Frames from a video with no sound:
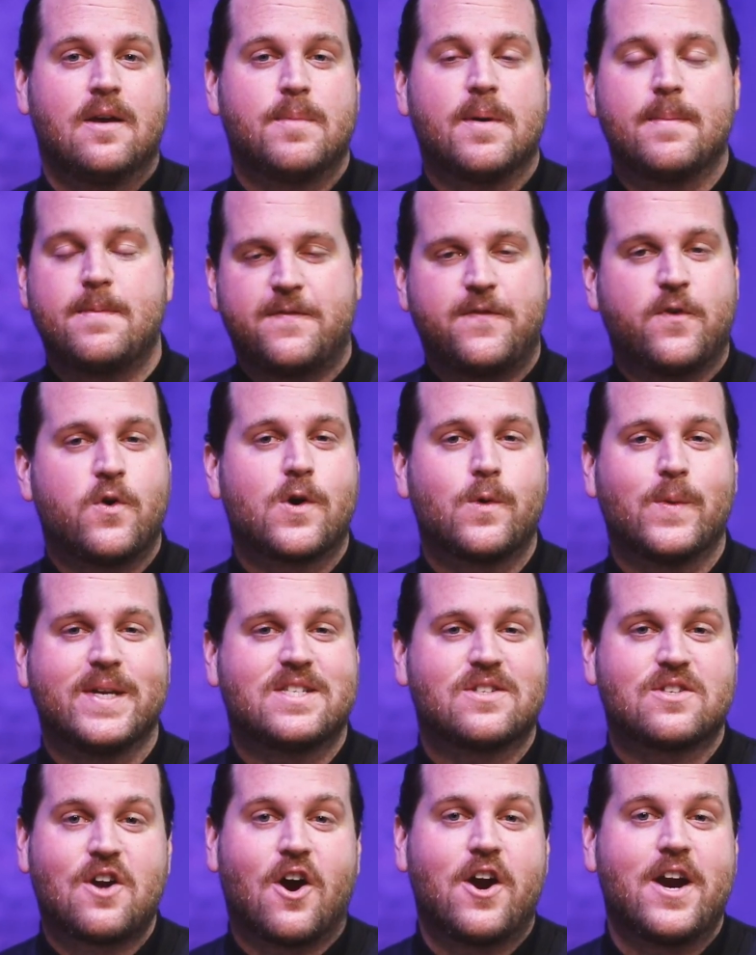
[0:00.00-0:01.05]
But before we
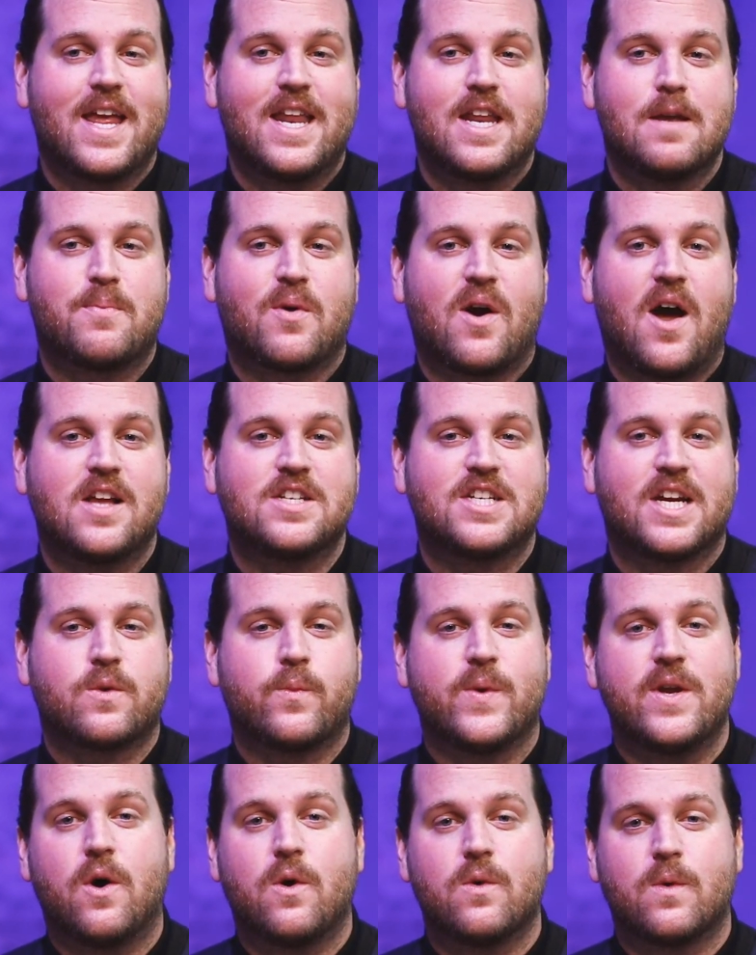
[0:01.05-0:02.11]
start any project,
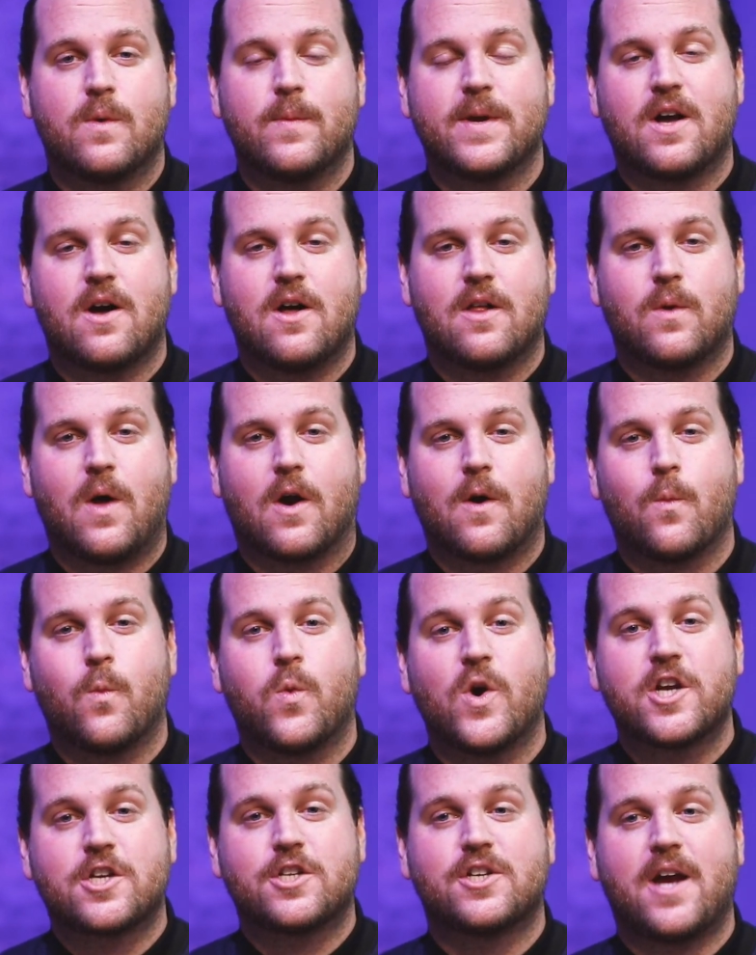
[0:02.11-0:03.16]
we hold what we call our
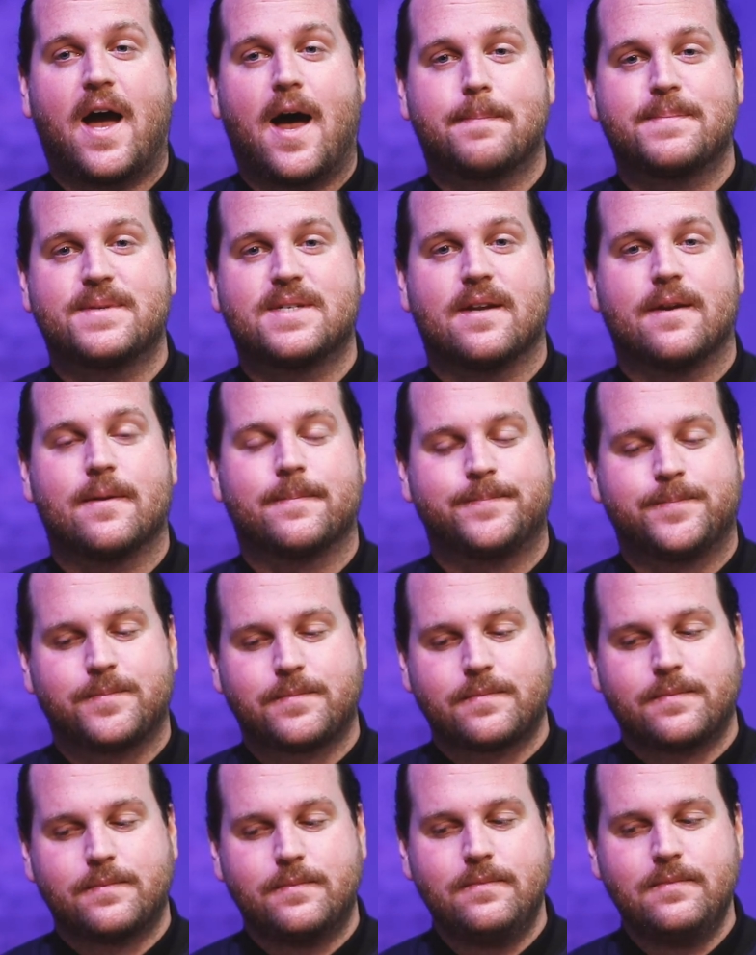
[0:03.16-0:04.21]
workshops, and
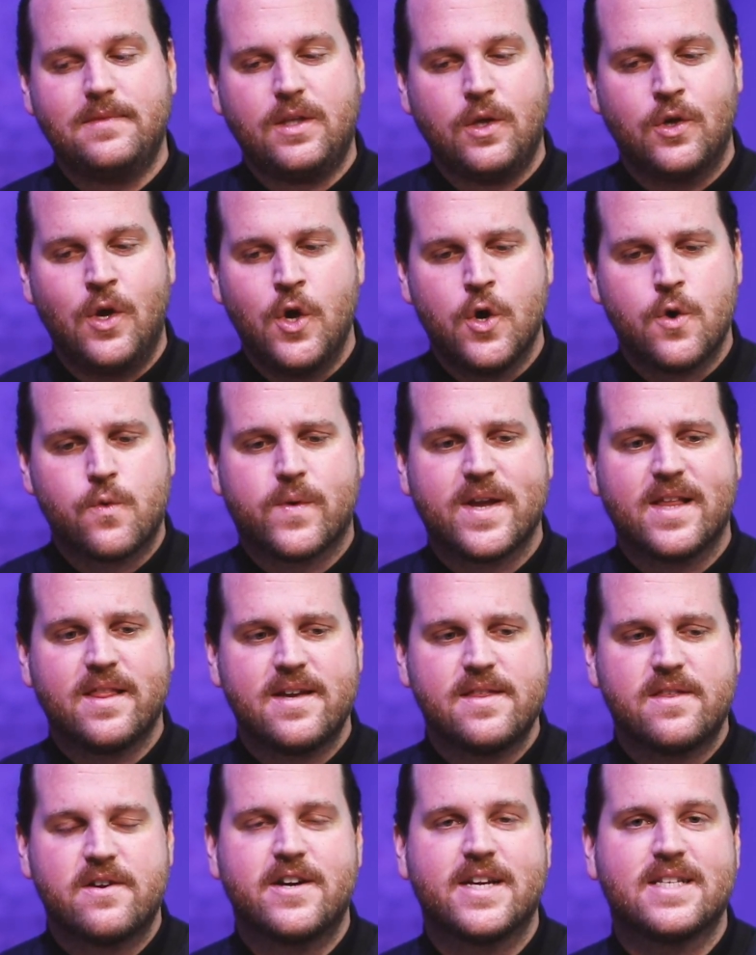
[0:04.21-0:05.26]

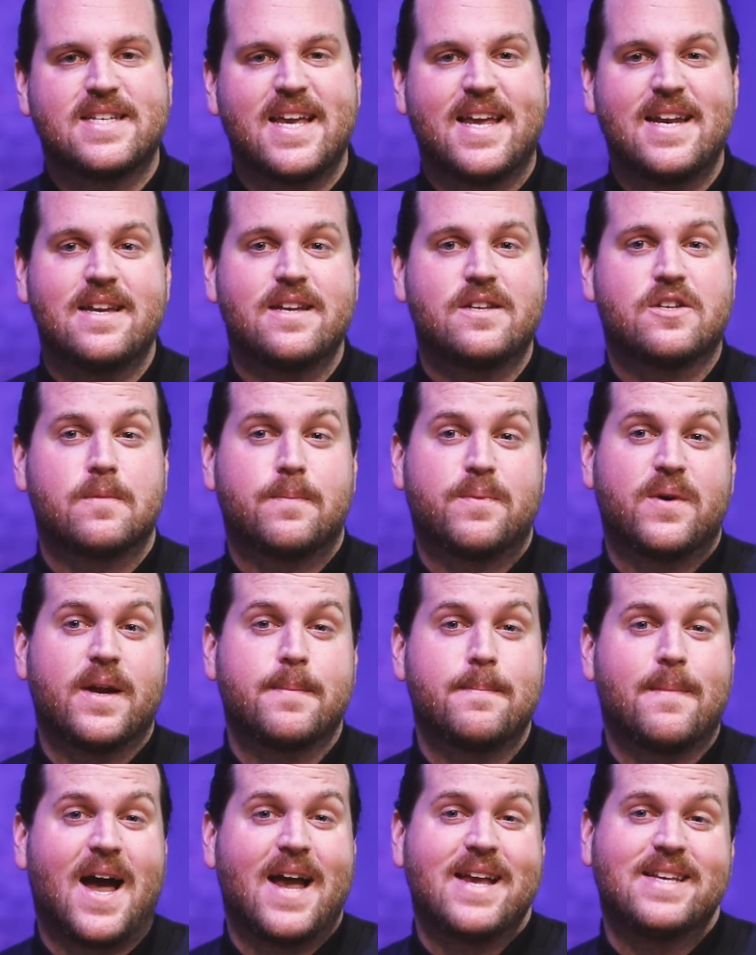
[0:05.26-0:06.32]
really they're intended to
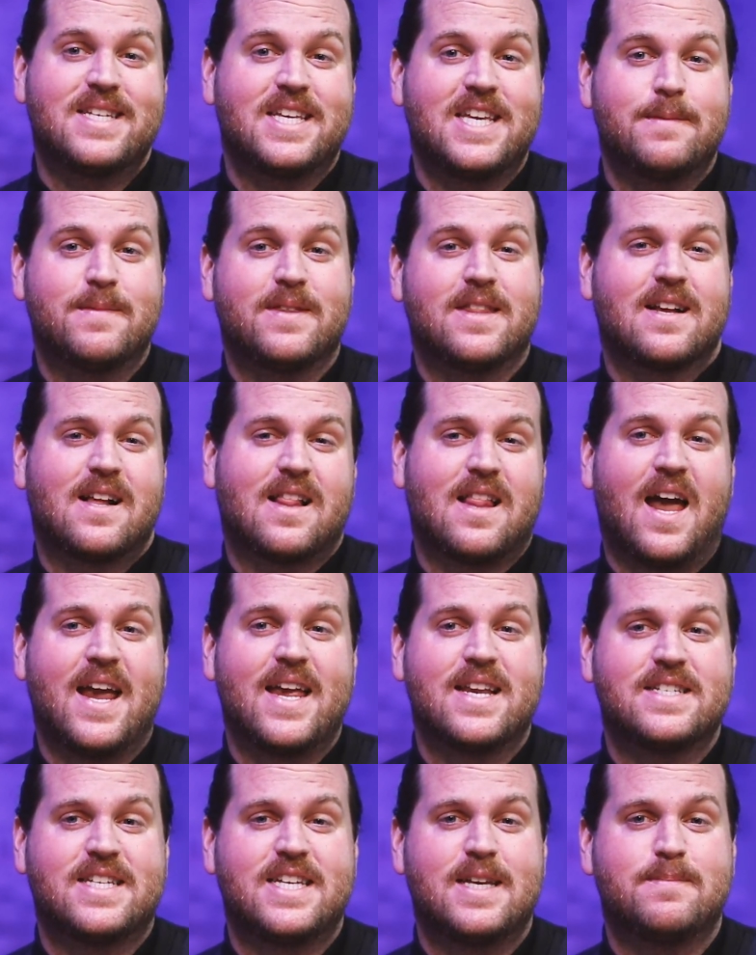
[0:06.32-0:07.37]
bring my team and the
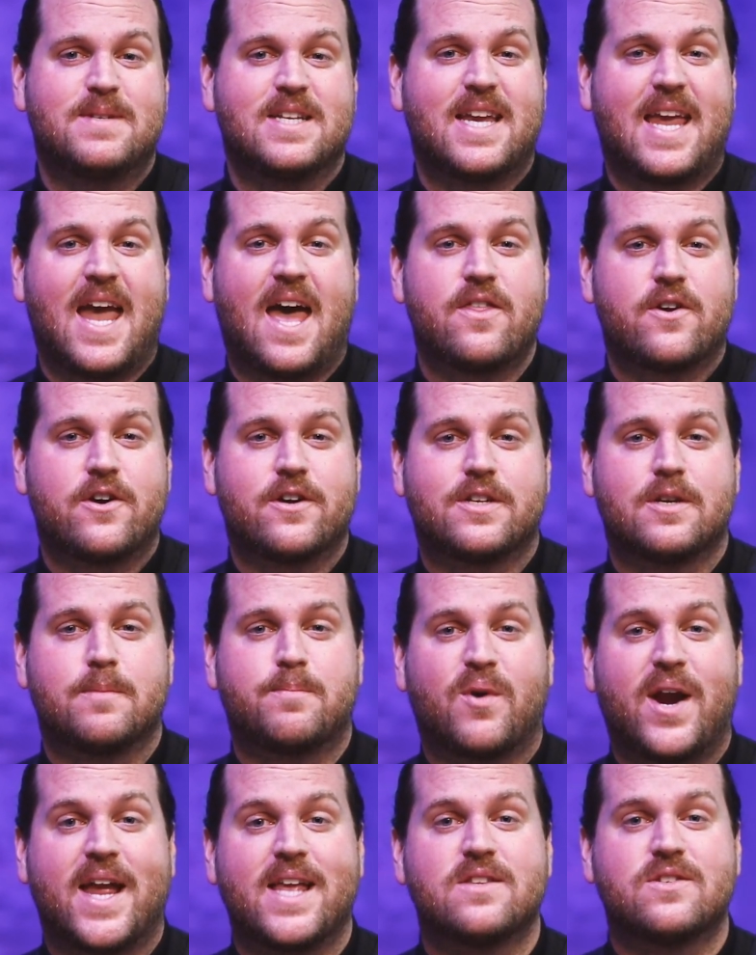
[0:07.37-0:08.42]
client team together to
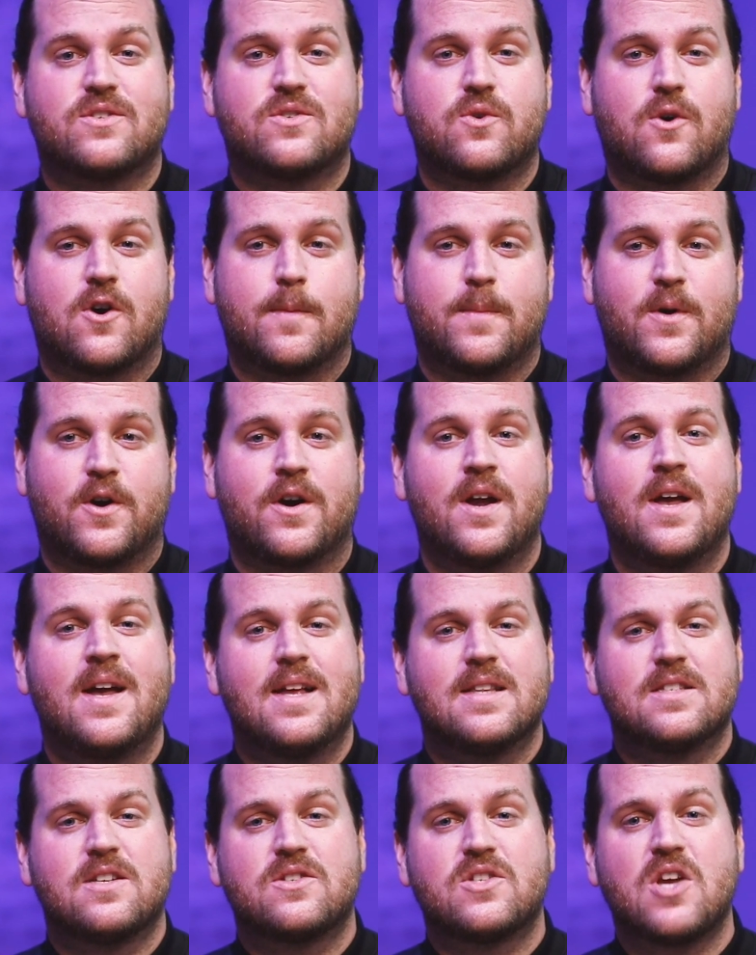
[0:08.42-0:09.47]
brainstorm or
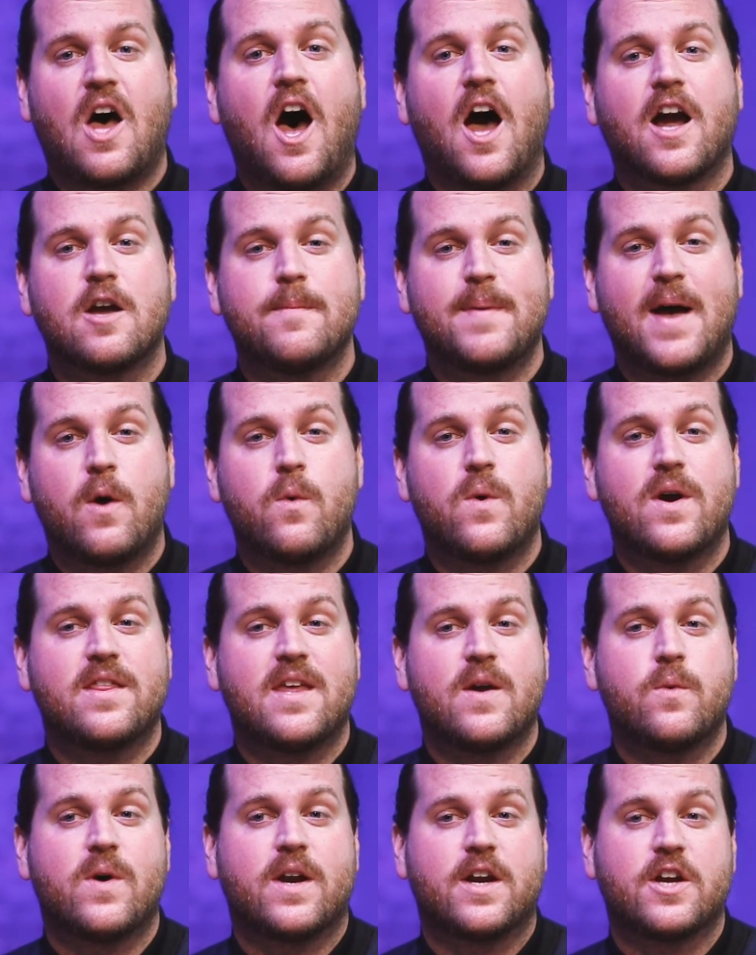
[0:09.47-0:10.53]
to talk about where
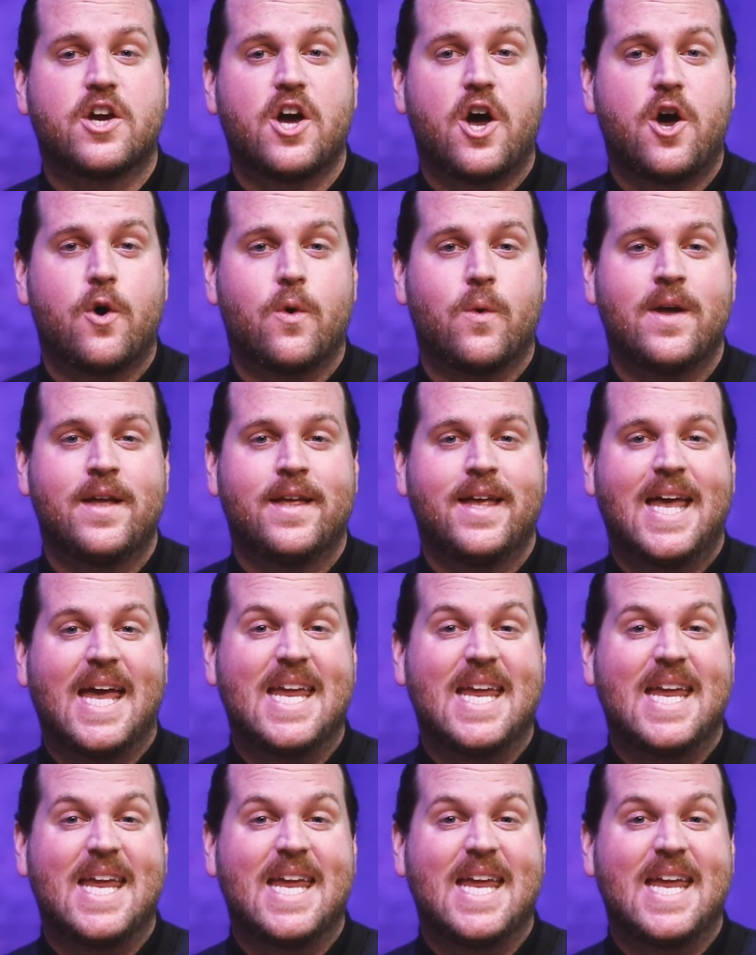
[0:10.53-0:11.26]
they want to go.